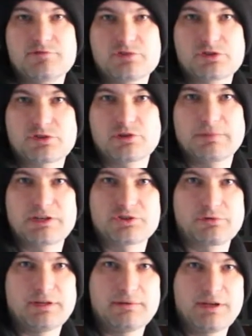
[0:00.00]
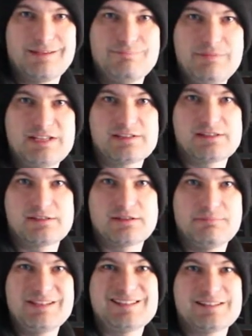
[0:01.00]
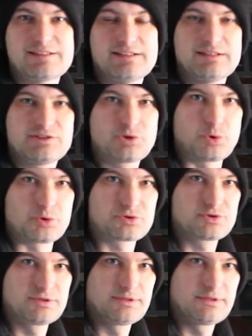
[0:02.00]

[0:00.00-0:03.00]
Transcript: I've just got to make sure it misses the exhaust.